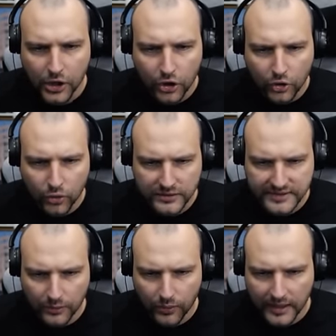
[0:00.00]

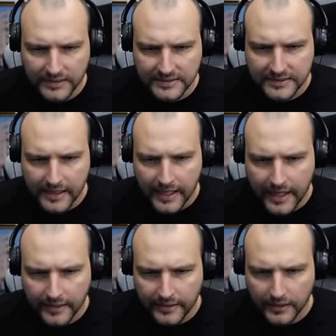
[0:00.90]
Kunze once.
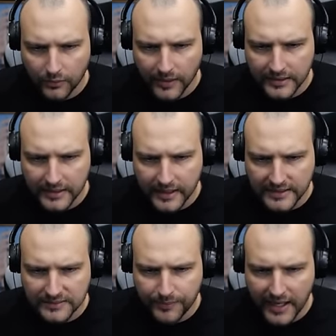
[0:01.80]
And you know what? There
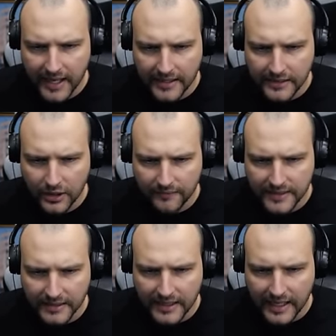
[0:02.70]
is plenty
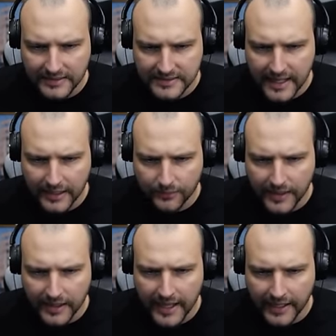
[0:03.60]
of the tanks that
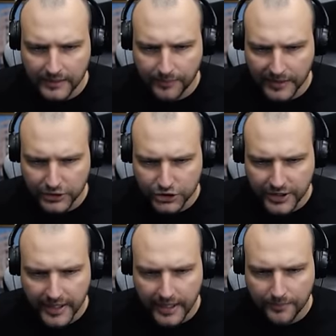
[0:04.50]
we can punish
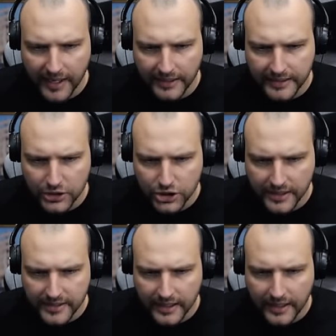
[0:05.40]
here. Pay attention
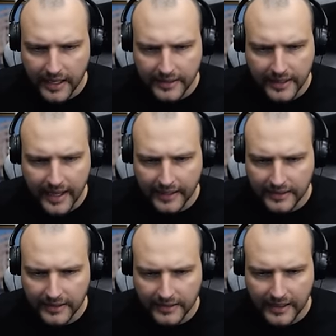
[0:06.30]
at the gun
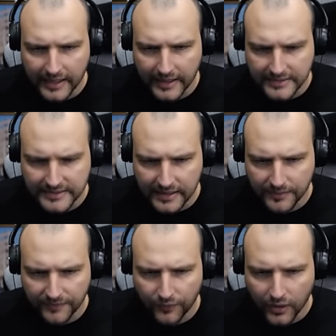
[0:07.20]
handling. Like I
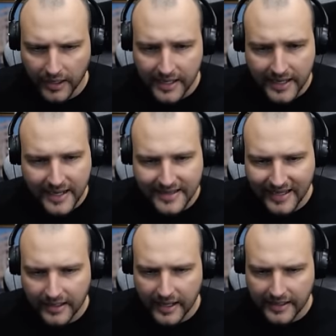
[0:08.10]
said before,
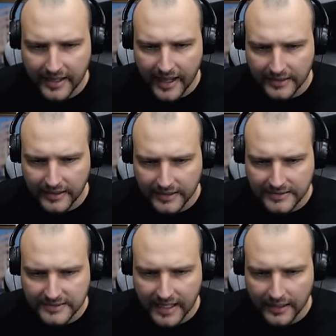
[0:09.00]
the gun handling
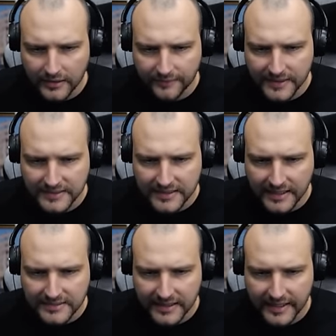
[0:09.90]
is kind of
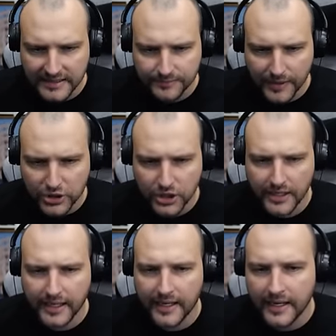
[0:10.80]
disgusting,
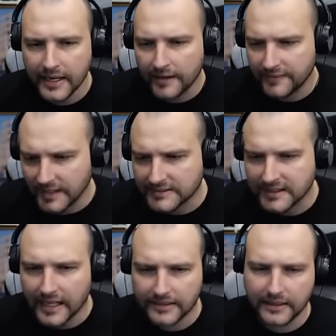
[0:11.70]
especially with a
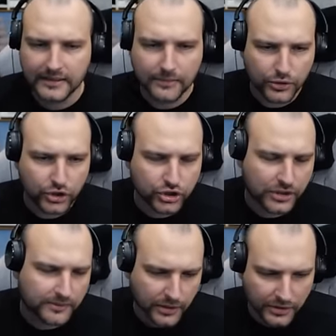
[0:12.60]
standard
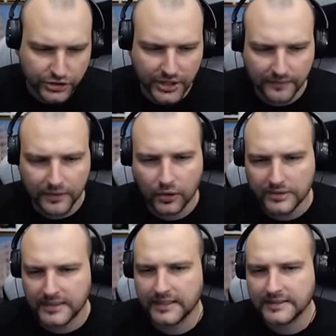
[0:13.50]
ammunition because shell
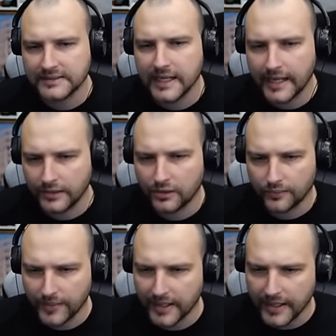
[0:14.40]
velocity is kind
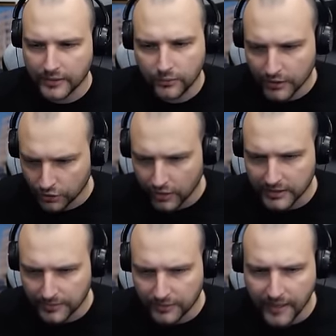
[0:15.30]
of weak and
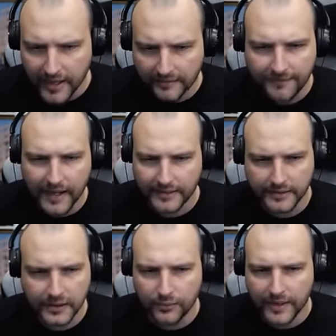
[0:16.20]
whatnot. But we are fine.
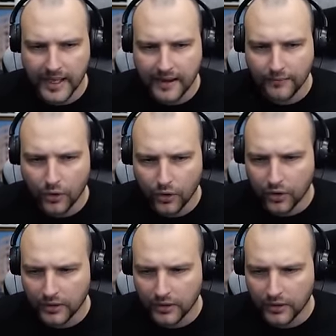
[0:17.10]
You know, we have all